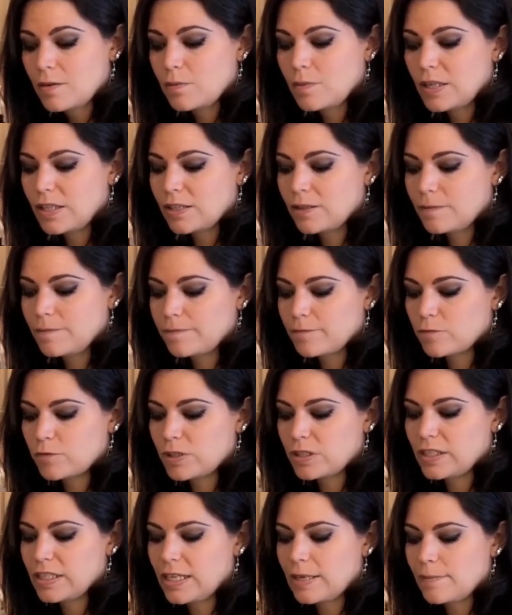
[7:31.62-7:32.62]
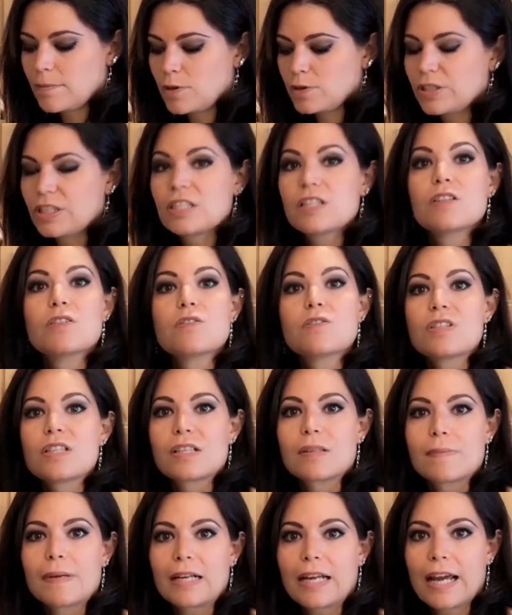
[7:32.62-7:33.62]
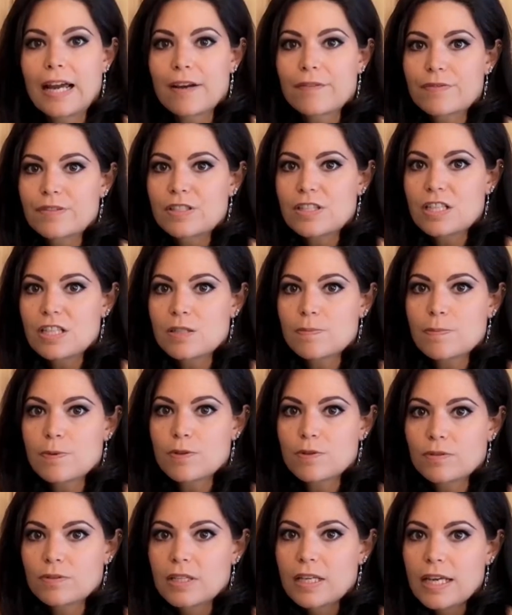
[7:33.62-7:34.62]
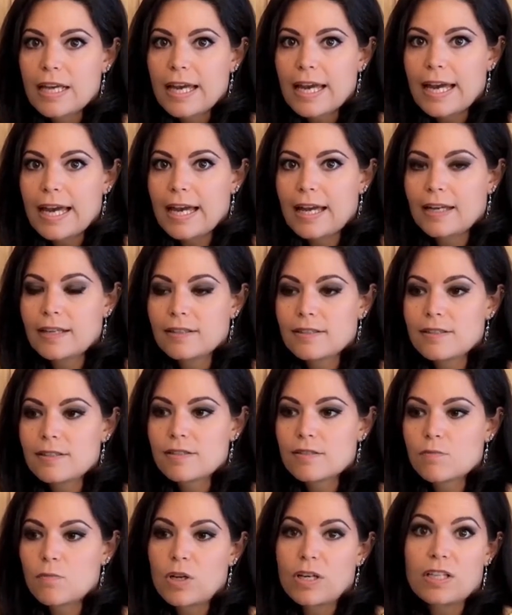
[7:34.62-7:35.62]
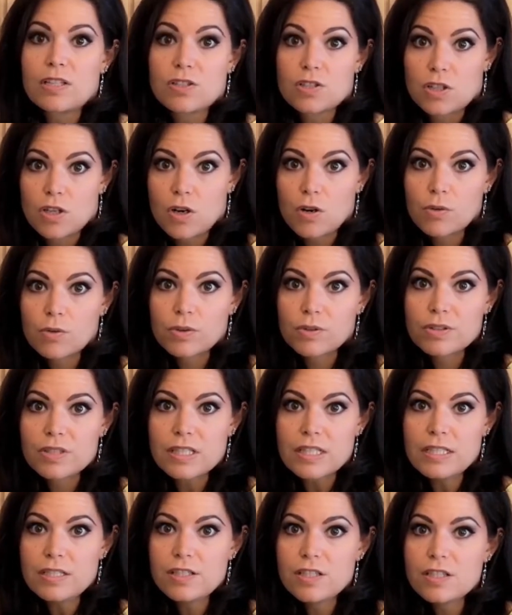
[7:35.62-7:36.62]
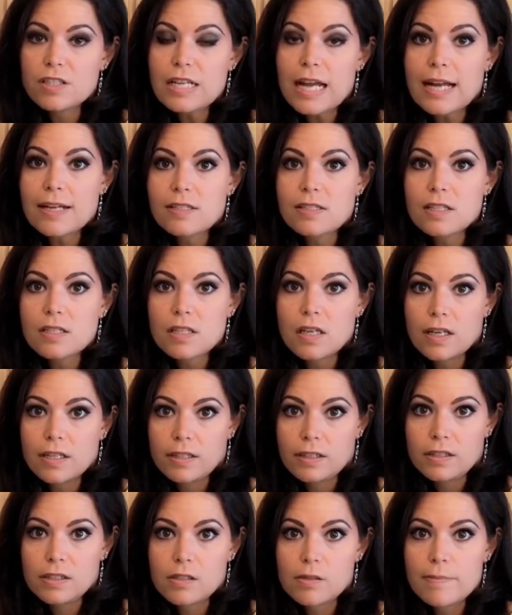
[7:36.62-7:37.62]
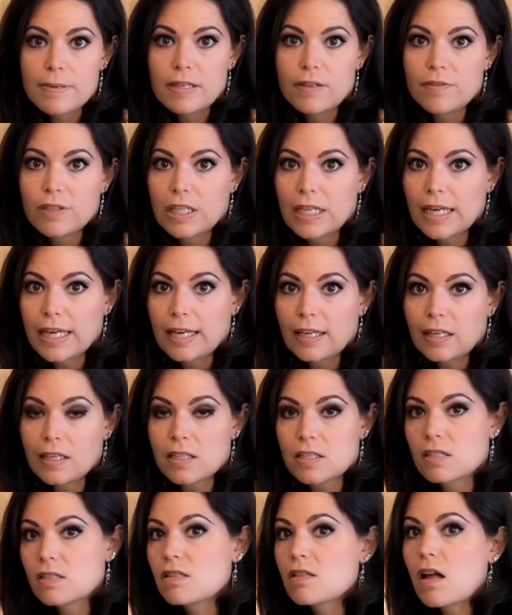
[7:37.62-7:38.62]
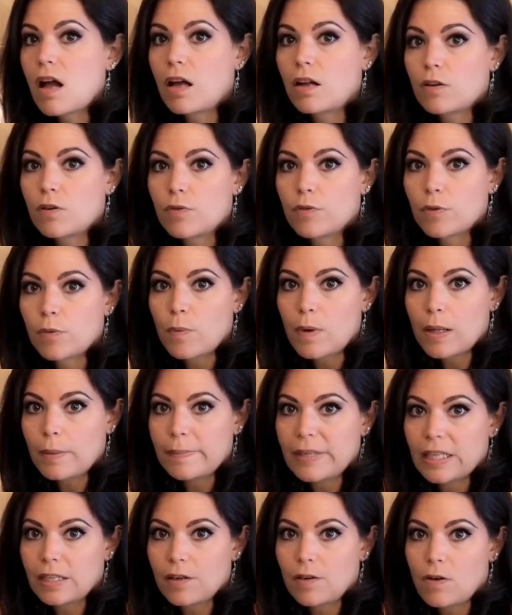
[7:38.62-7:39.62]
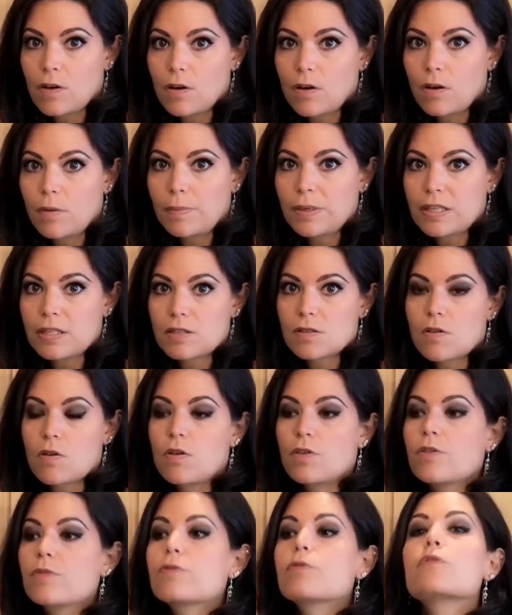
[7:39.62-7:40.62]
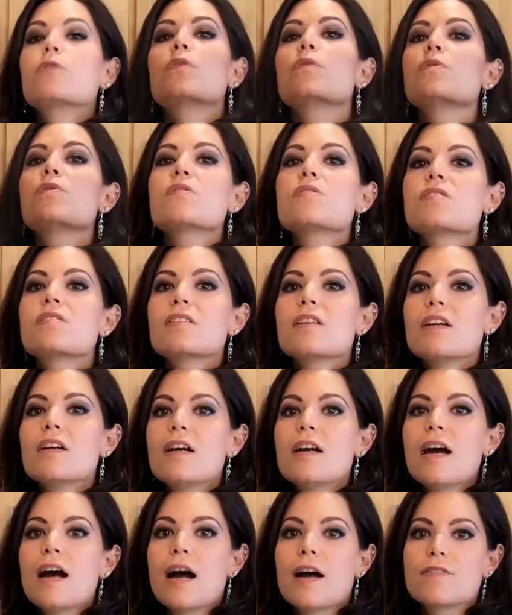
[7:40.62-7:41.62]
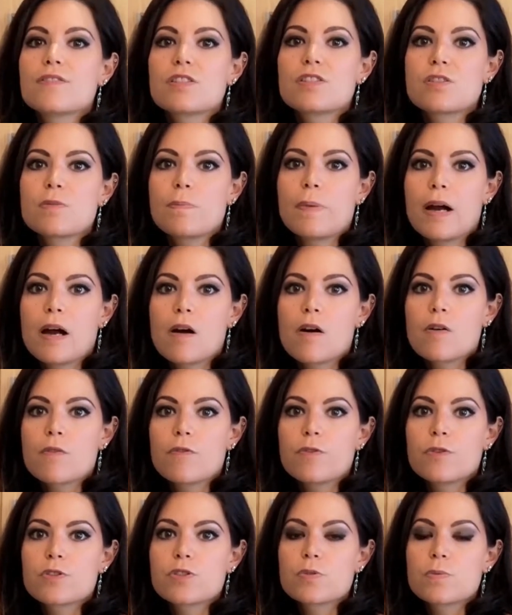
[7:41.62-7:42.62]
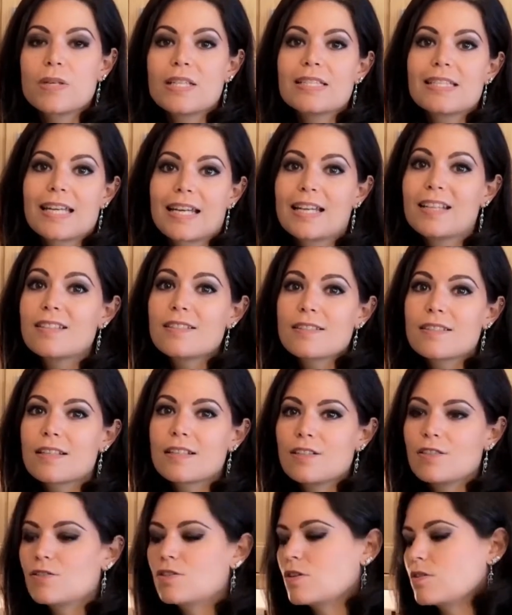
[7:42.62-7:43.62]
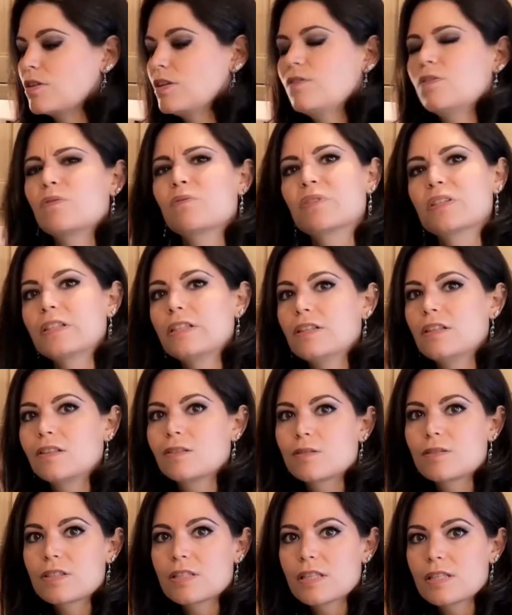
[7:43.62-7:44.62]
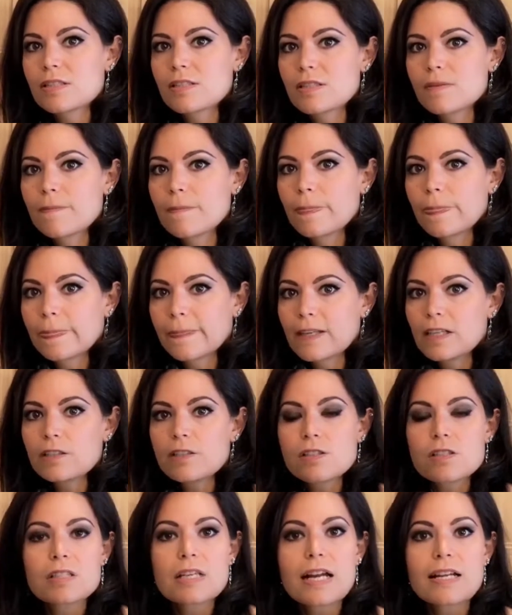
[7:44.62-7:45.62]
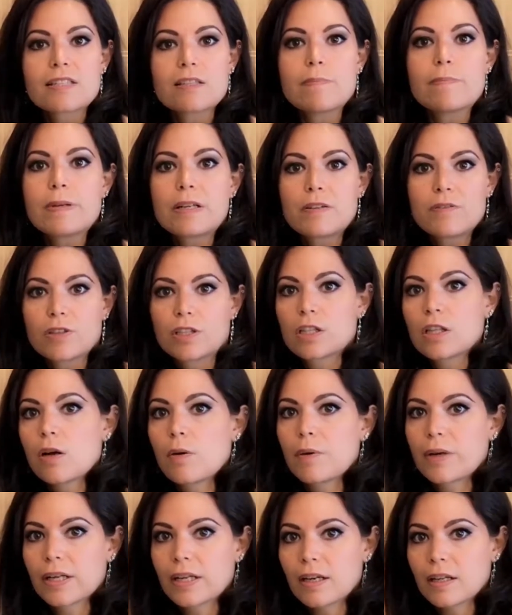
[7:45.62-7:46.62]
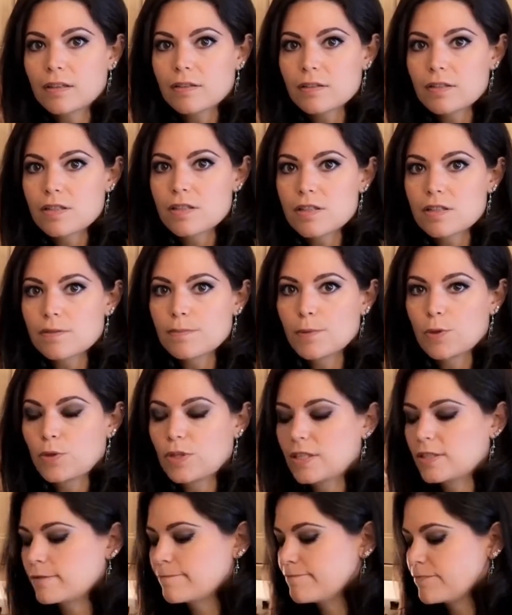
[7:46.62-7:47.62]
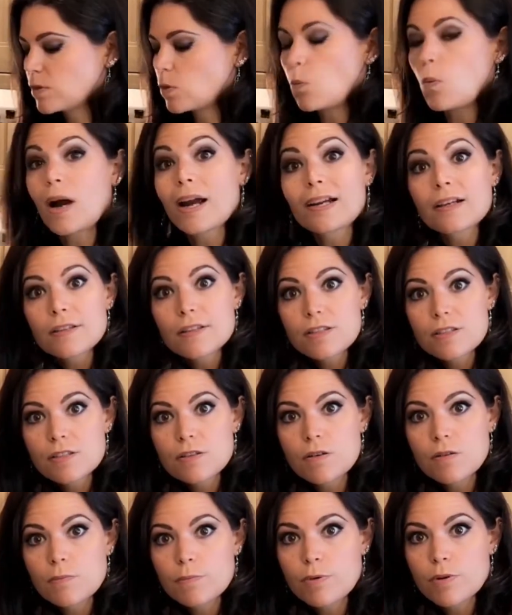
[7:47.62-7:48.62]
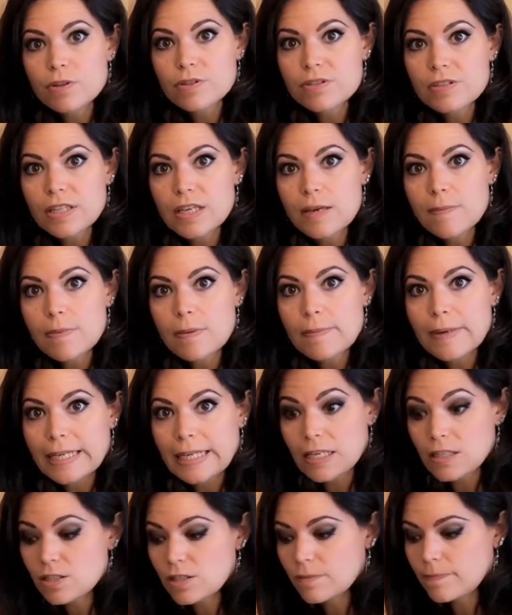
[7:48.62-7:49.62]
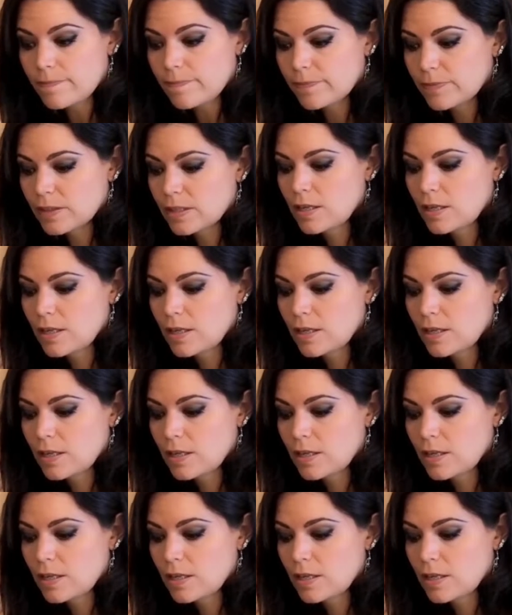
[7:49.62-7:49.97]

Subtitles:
Well, really, I'm only using about half a teaspoon. And when it's cold, it just adds a tiny little bit of a kick, and it's not overwhelming at all because all the fruits have such a powerful sweet taste that you don't even really notice this. It just adds a bit of a glowing color to the smoothies. Why are these so important to keep in my kitchen?